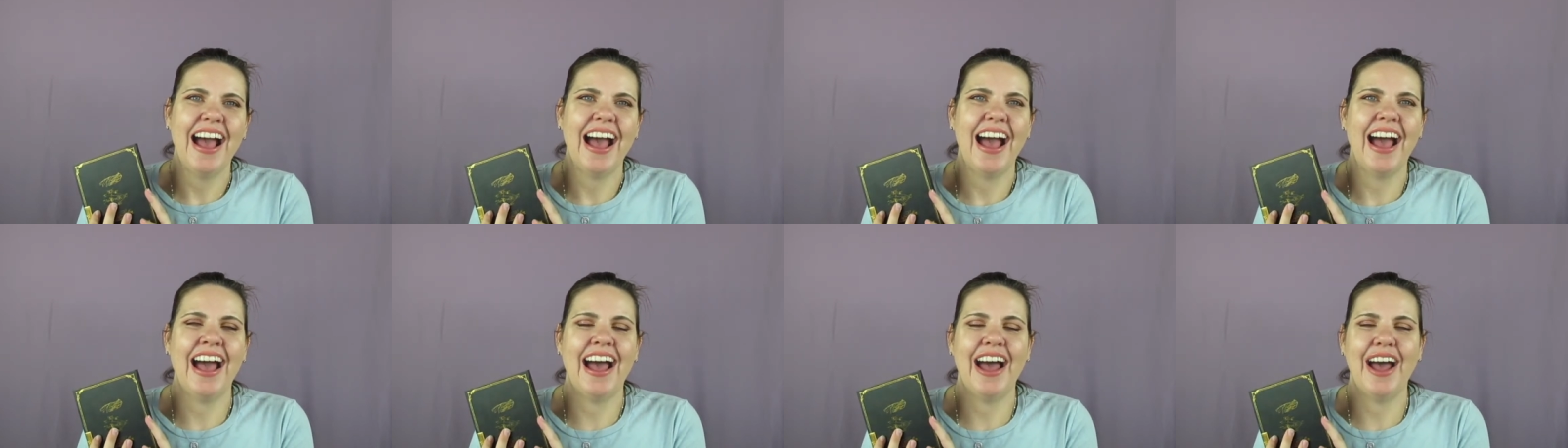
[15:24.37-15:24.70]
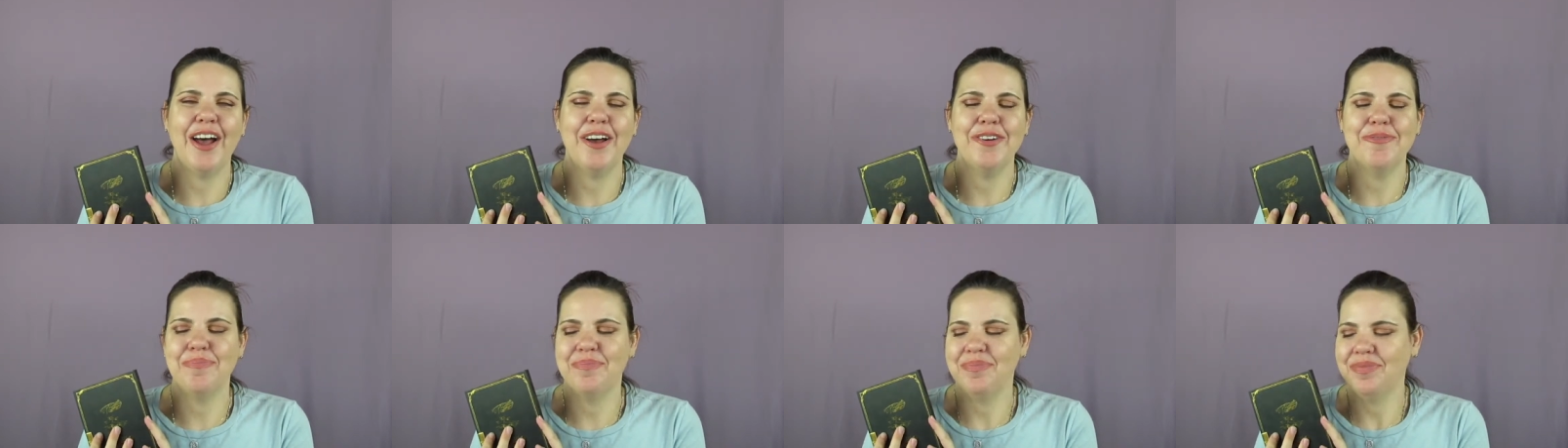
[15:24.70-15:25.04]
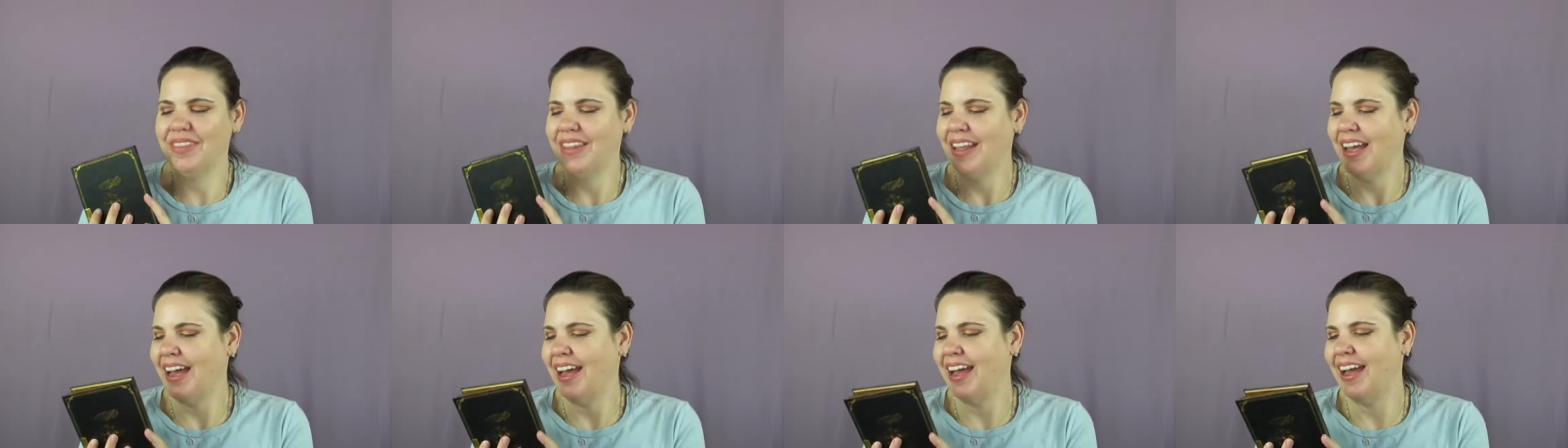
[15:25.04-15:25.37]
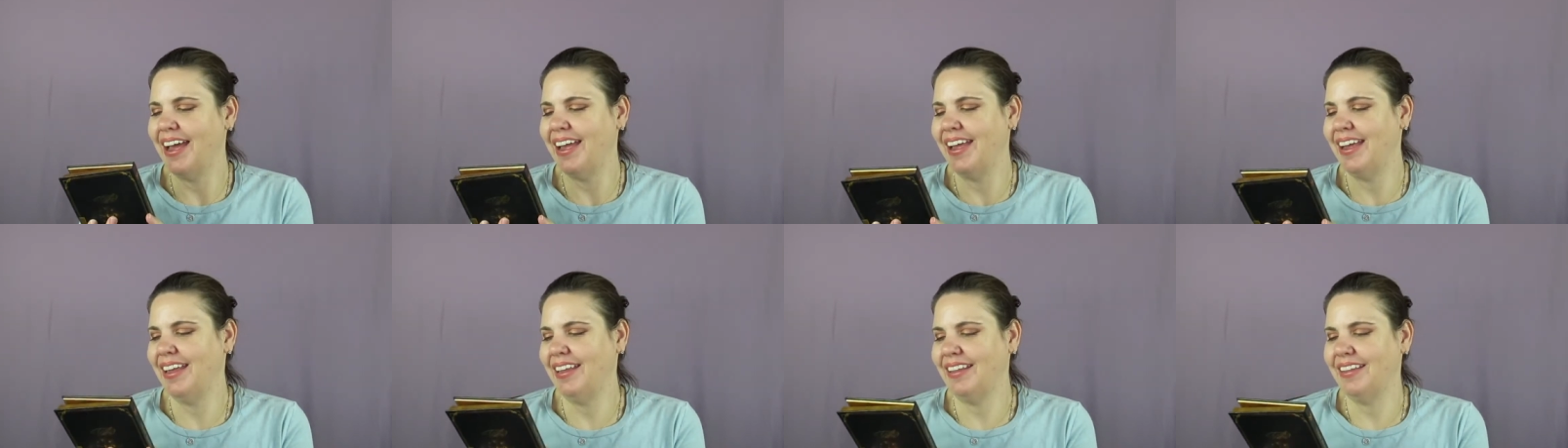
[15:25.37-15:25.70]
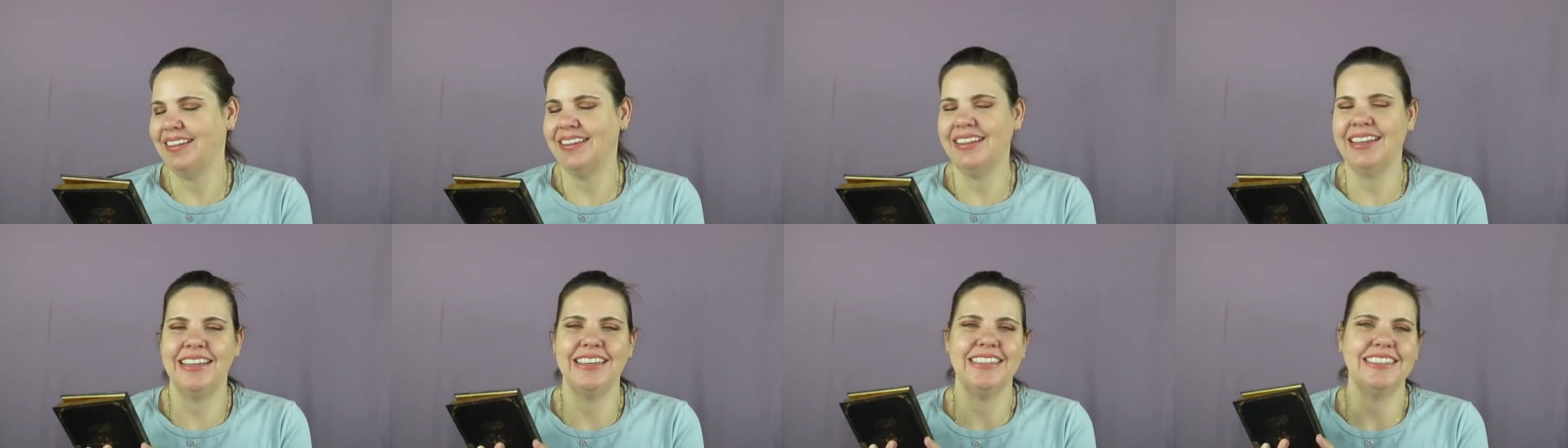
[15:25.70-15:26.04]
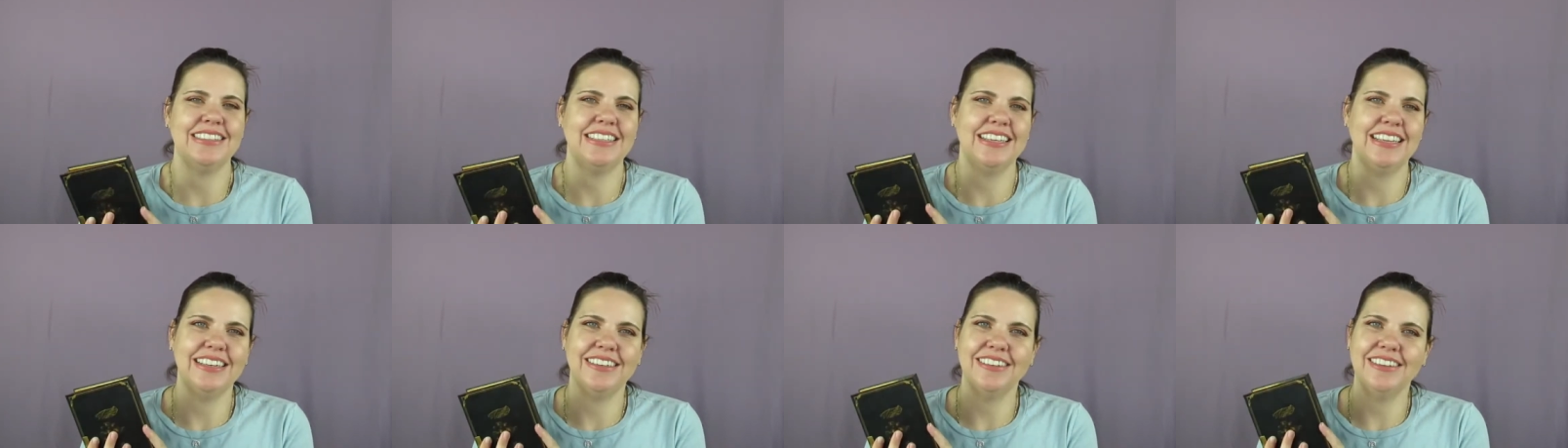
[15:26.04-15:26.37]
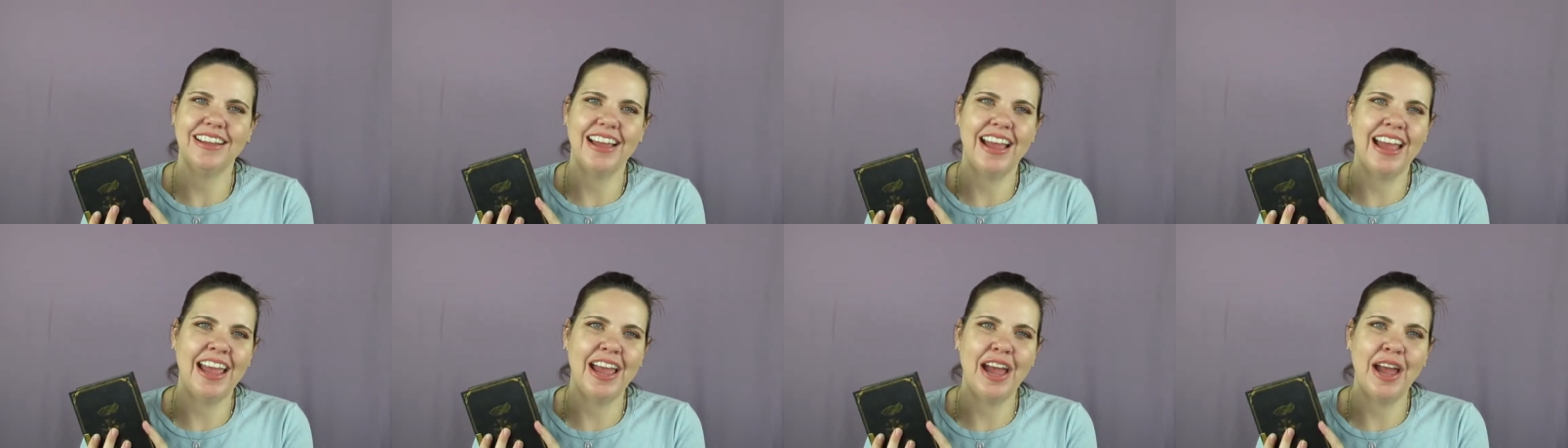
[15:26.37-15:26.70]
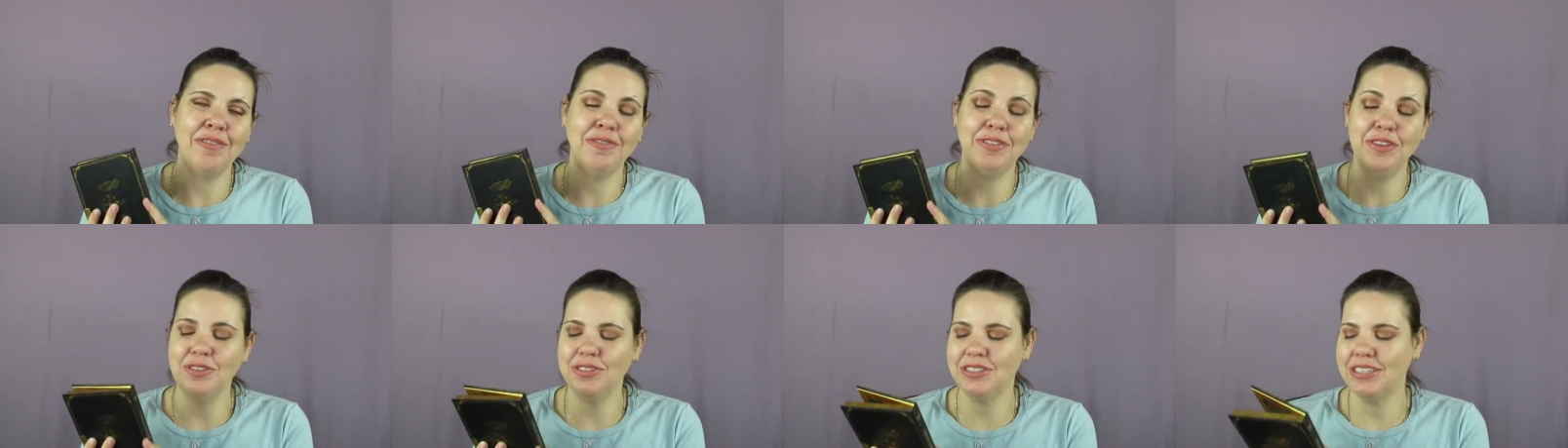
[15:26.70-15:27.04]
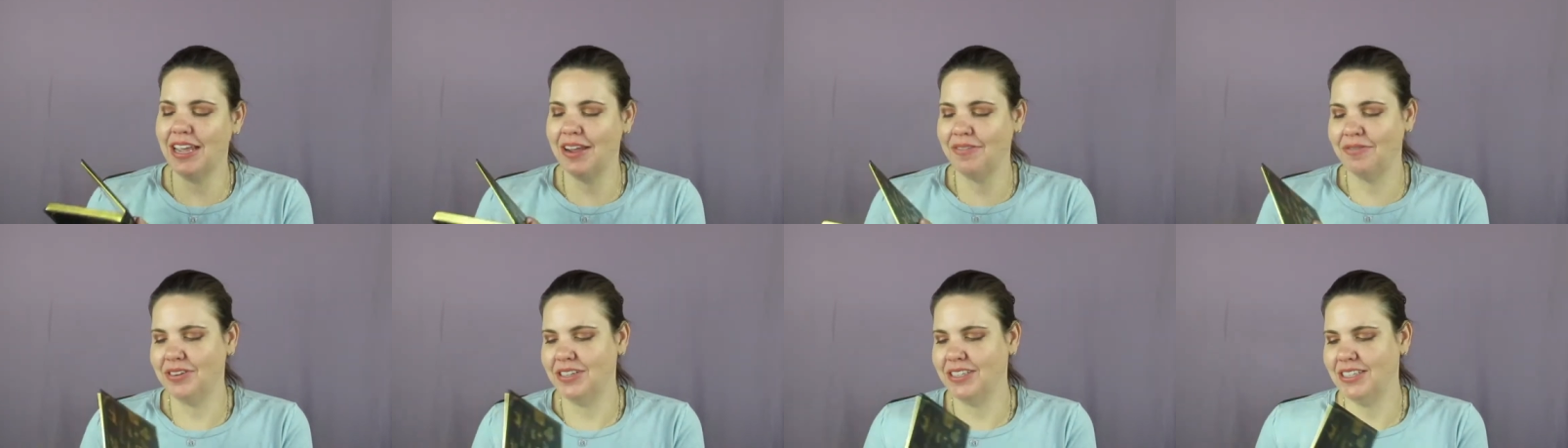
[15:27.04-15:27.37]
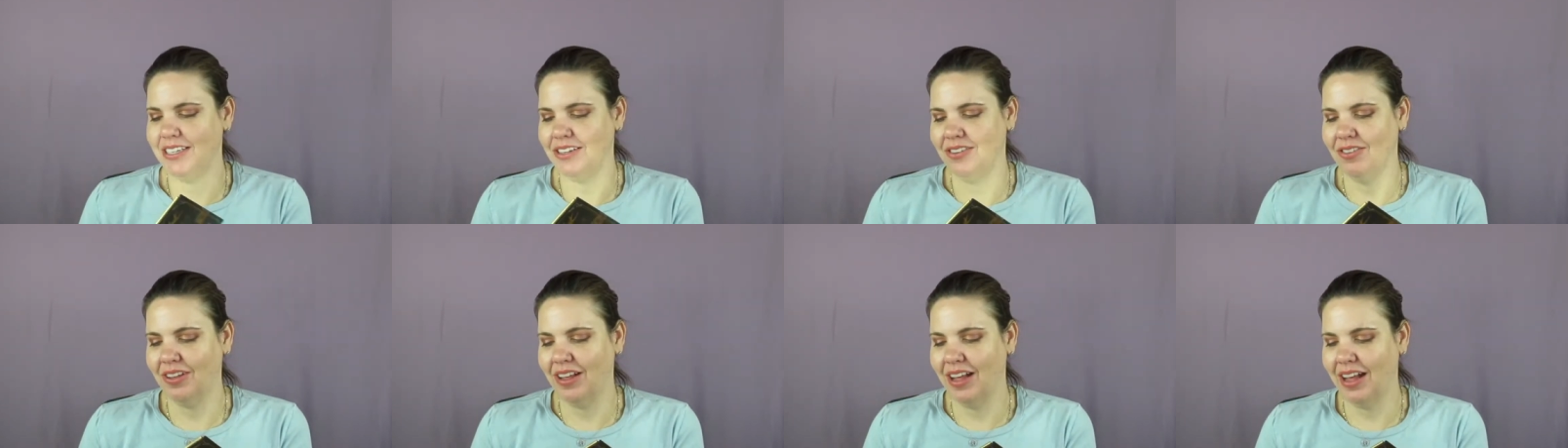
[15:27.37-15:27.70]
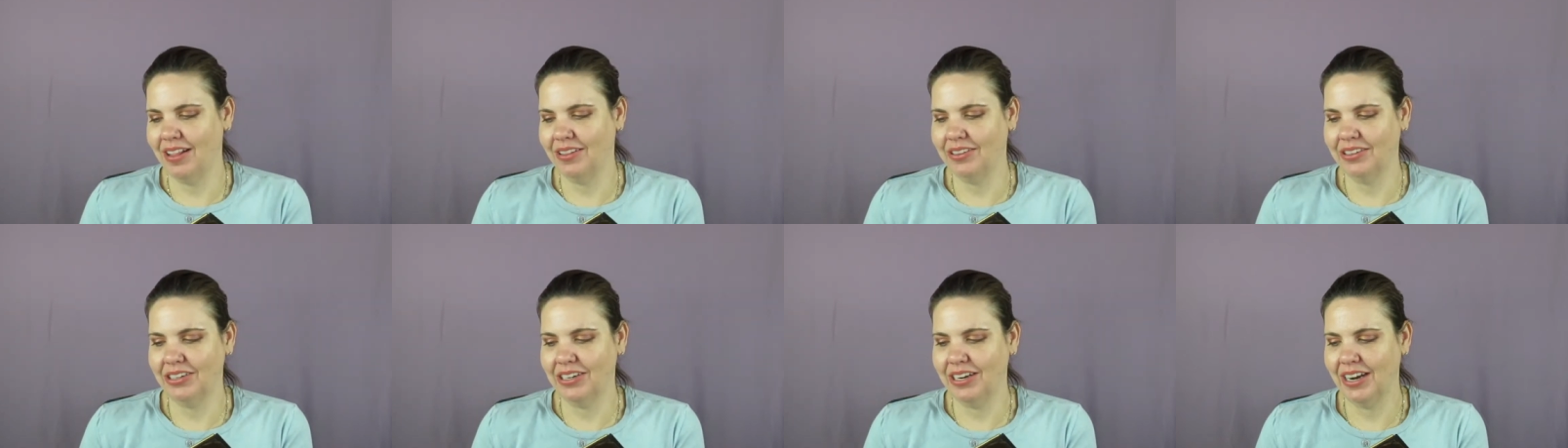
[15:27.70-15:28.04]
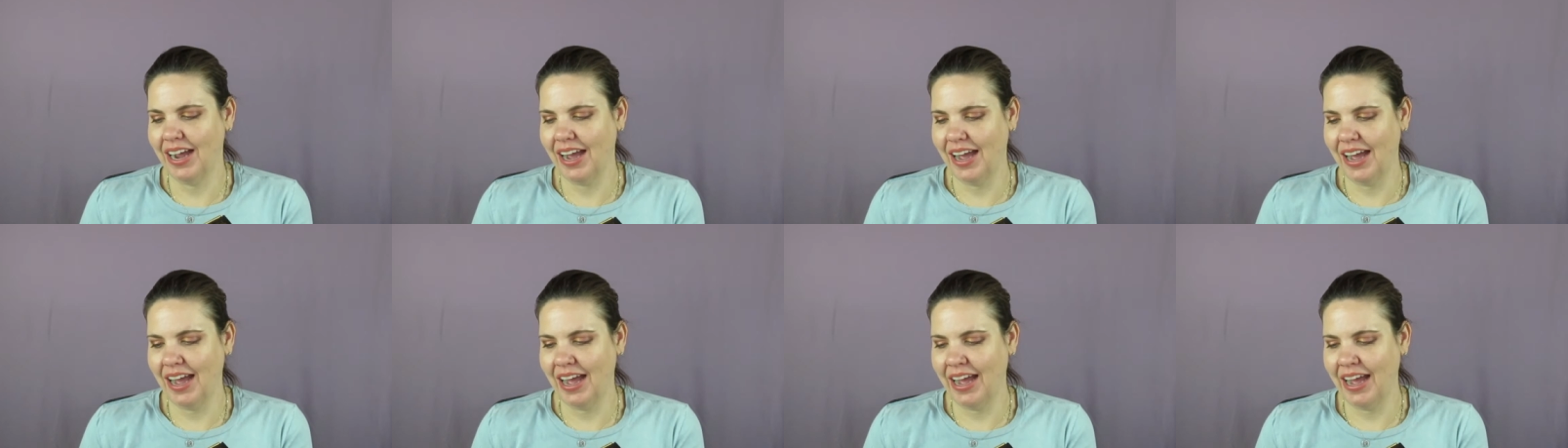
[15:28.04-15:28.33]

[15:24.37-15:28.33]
Um, I, like I said, I, I've used every single color.